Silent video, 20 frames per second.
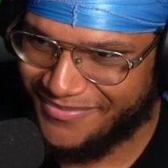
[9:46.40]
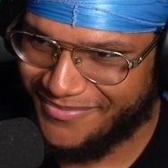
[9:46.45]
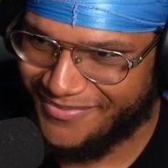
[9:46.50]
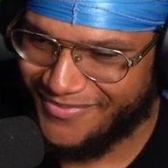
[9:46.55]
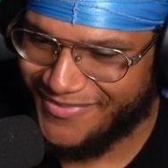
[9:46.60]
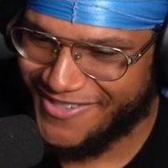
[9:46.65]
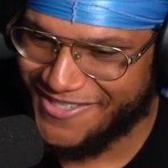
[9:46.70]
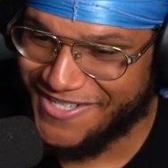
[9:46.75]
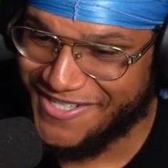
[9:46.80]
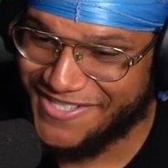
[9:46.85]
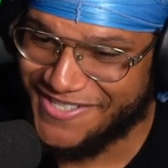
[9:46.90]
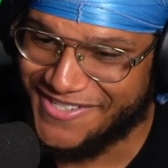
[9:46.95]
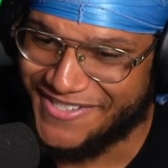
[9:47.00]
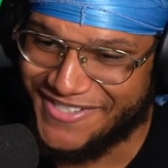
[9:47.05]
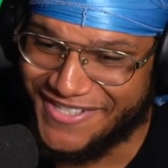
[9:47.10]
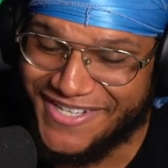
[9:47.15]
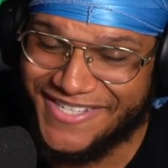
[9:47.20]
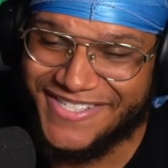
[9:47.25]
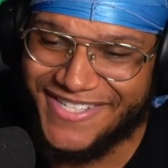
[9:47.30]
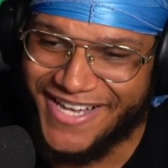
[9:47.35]
This is
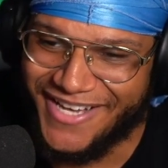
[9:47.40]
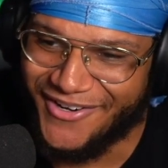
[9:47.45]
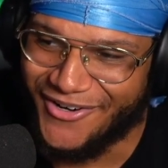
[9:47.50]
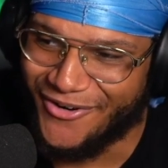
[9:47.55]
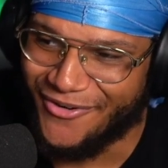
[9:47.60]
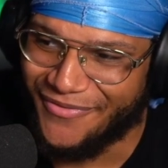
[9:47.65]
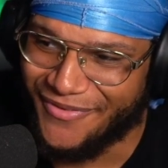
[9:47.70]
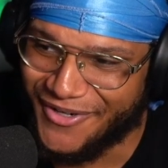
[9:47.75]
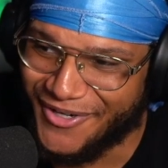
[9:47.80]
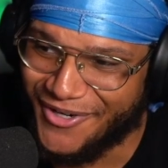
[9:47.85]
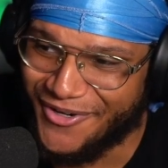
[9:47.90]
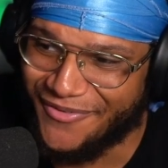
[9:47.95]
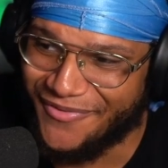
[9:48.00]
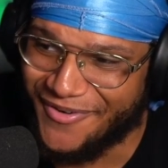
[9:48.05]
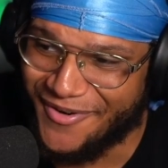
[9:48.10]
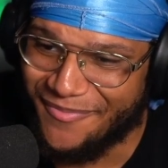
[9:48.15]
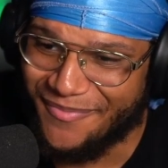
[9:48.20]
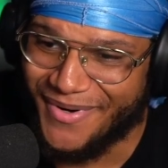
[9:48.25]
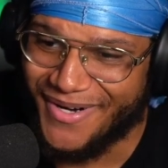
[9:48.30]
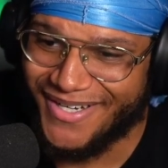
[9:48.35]
just like girlfriend,
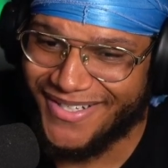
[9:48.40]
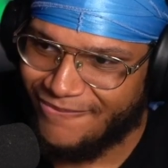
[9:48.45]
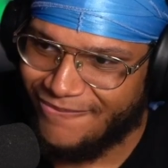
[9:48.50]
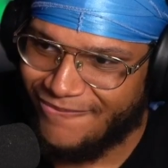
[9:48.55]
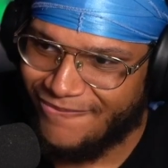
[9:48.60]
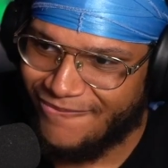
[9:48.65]
girlfriend, bro.